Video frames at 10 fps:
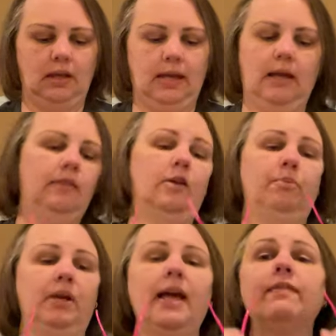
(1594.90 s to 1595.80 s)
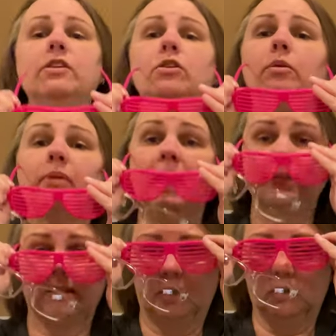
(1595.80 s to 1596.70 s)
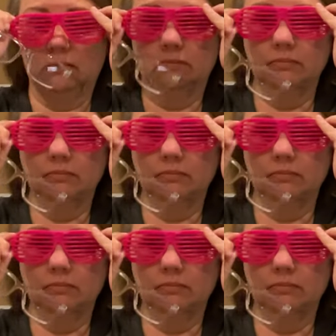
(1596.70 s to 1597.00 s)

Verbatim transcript: And they're pretty heavy duty plastic.